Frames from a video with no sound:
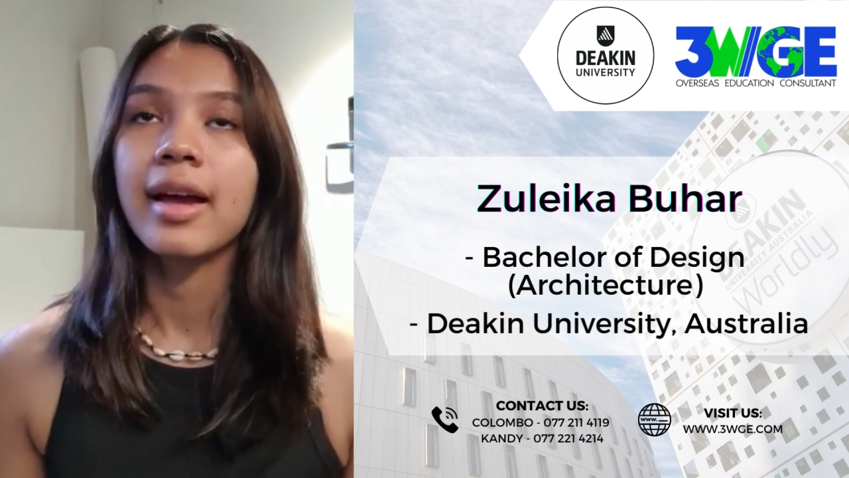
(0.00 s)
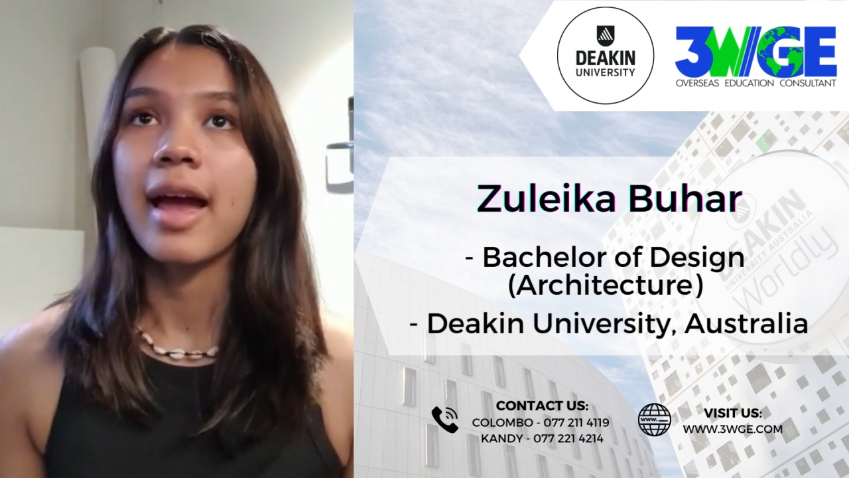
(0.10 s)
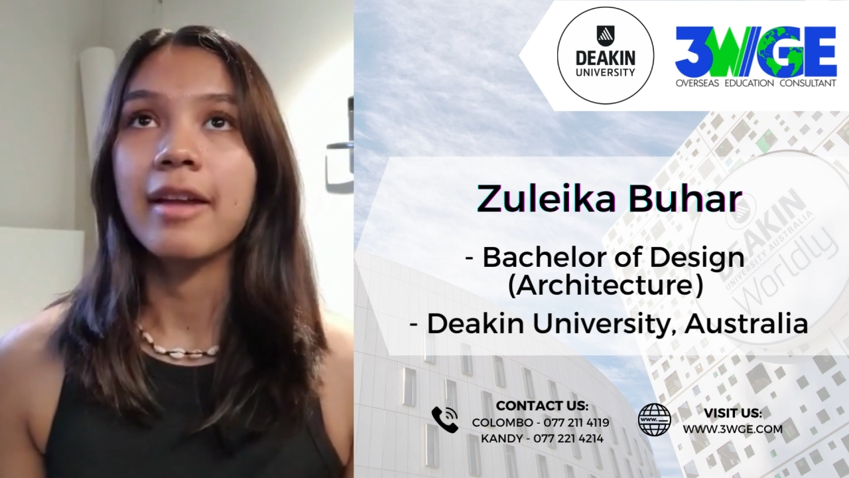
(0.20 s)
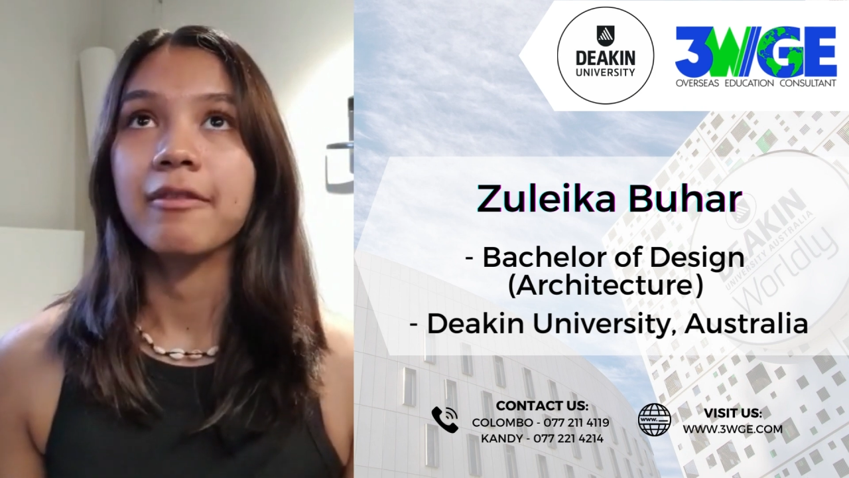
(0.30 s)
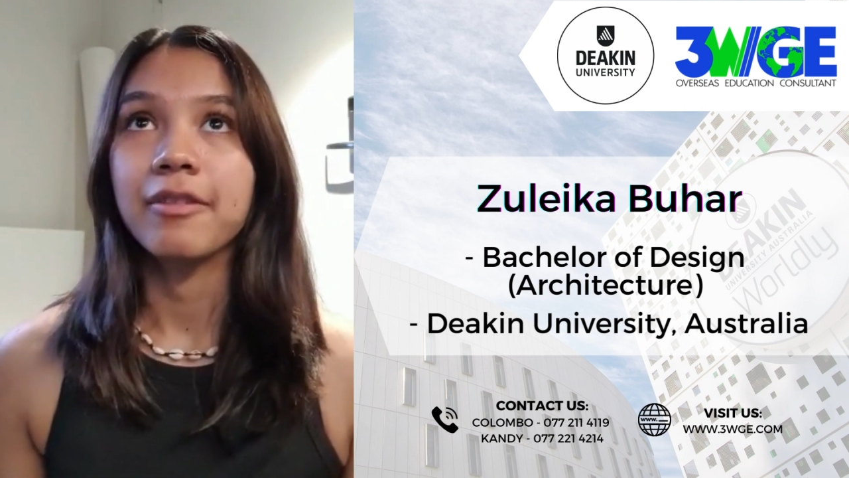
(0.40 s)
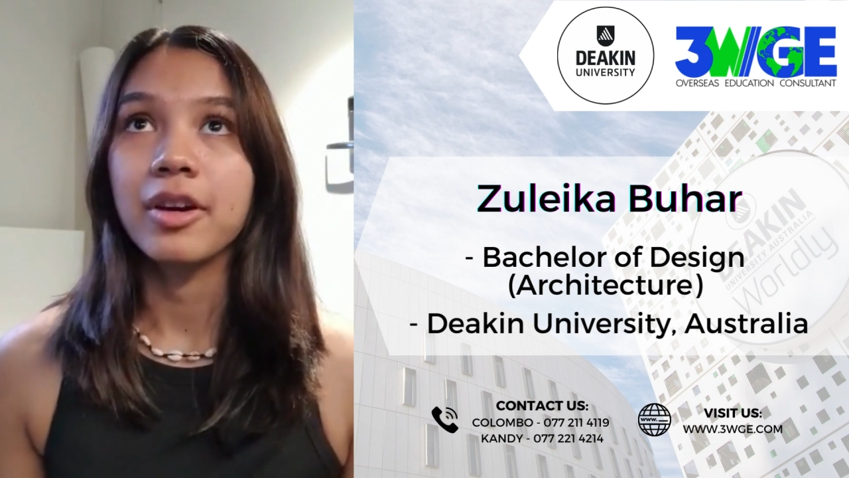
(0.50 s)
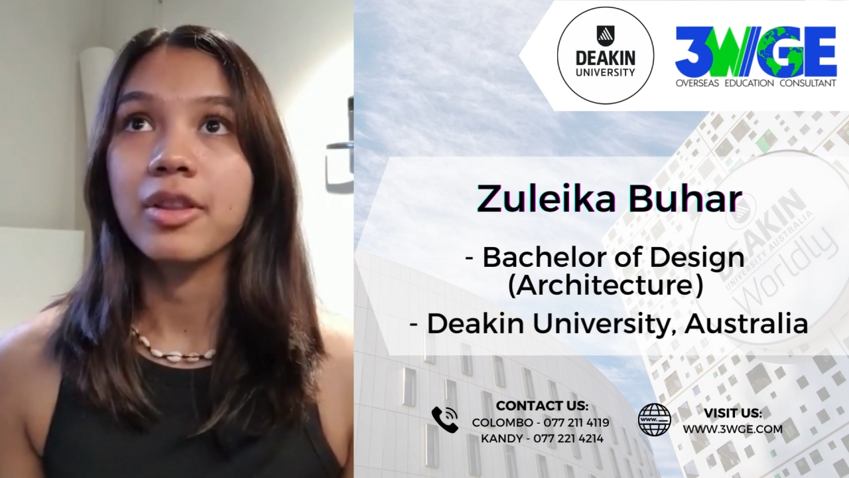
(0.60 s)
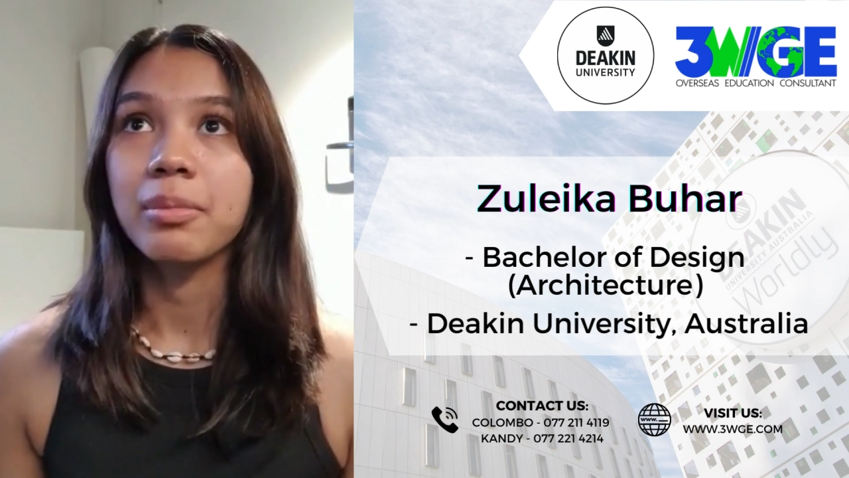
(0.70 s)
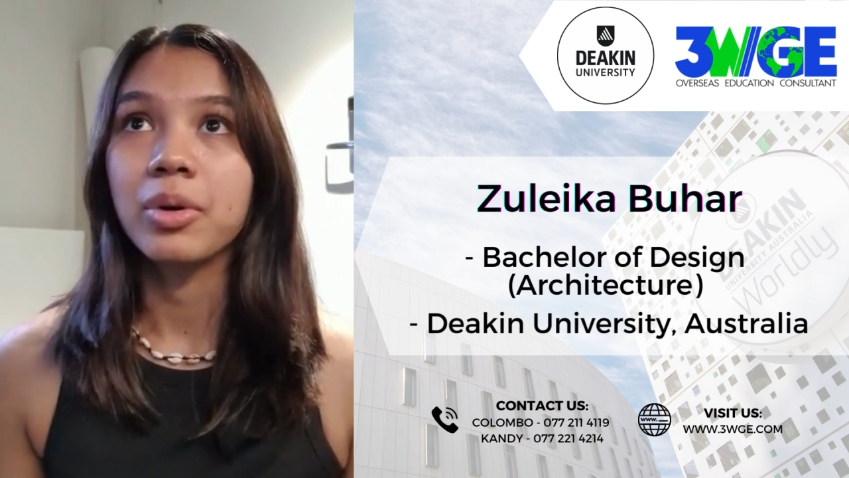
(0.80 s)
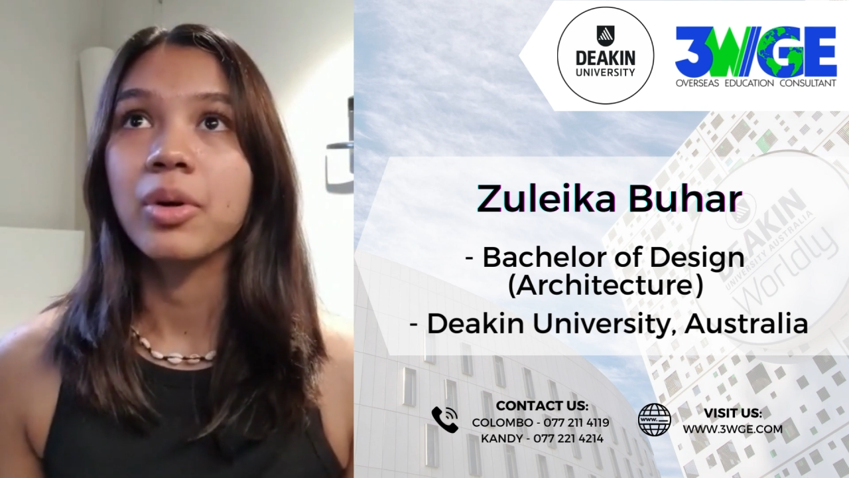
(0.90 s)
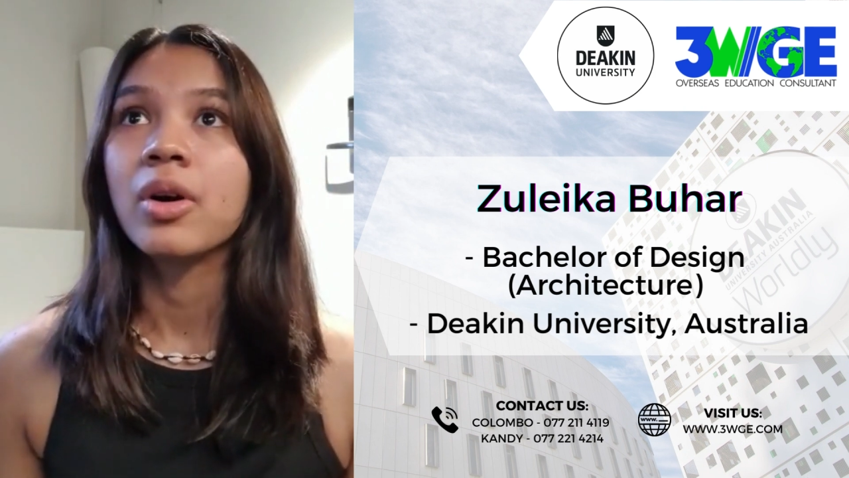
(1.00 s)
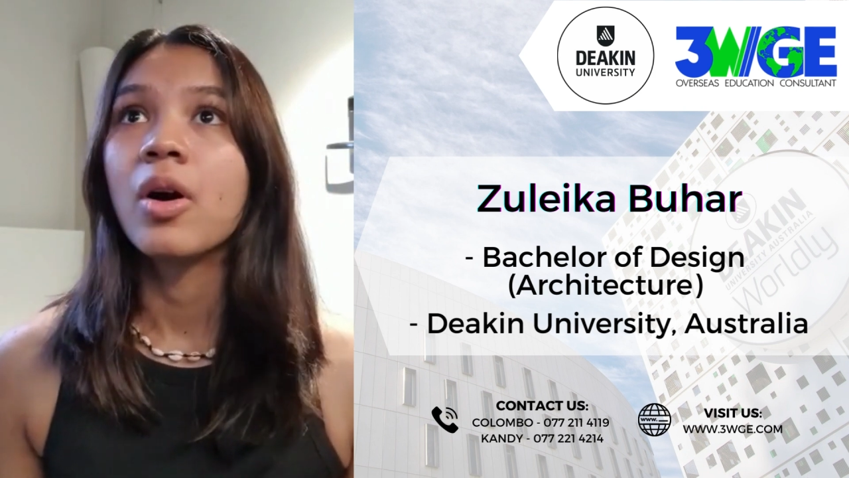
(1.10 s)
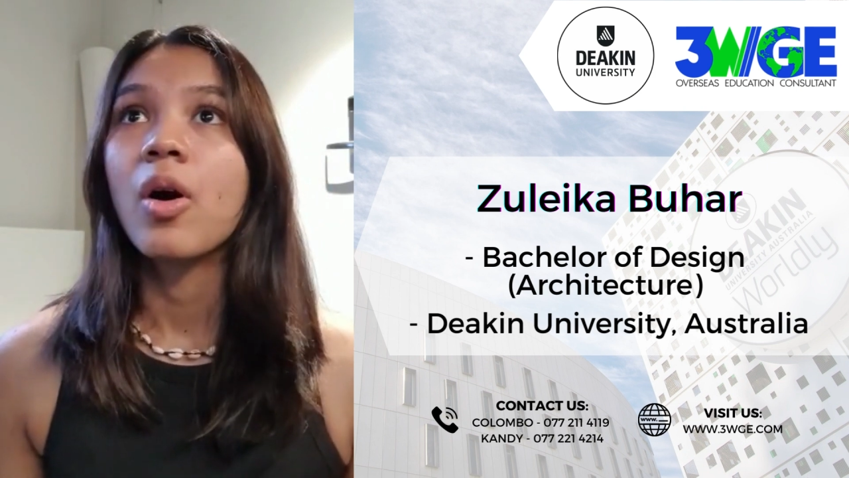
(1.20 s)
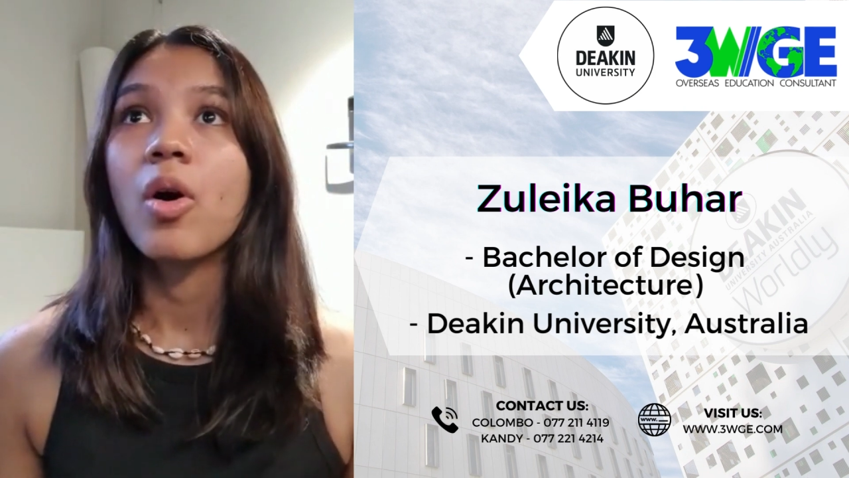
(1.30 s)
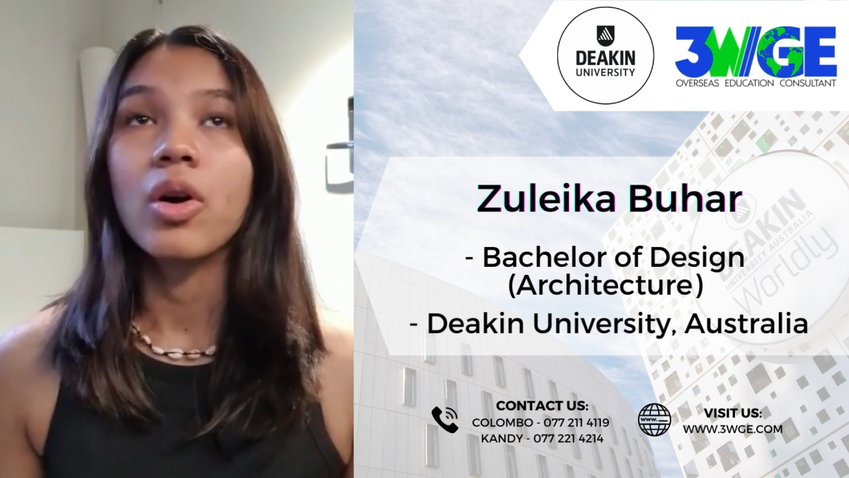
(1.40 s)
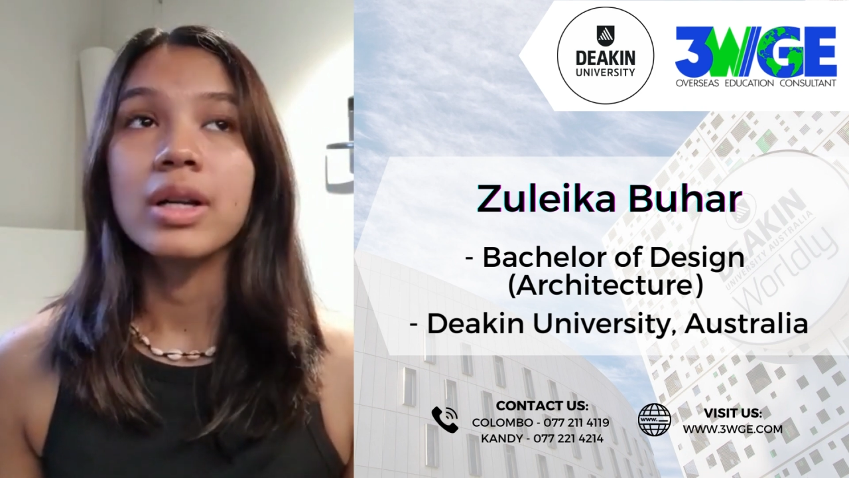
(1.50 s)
and furthermore, all